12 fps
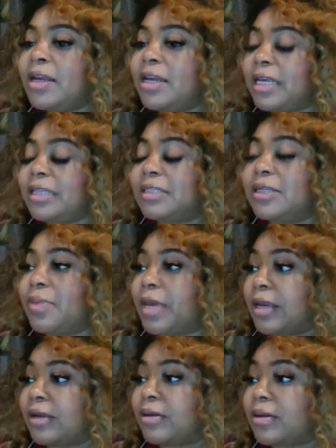needs to
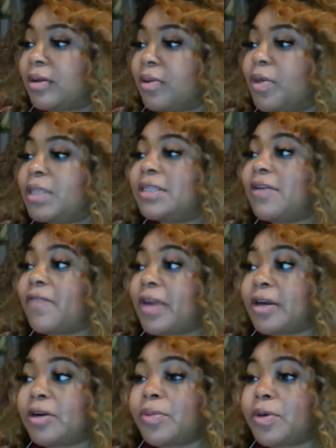be. What's the
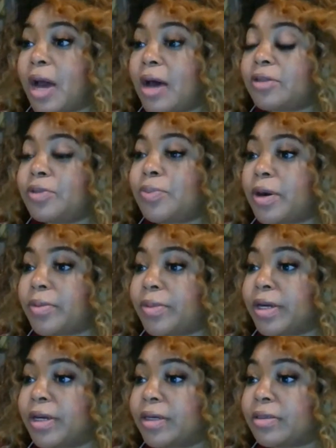variable cost per mug?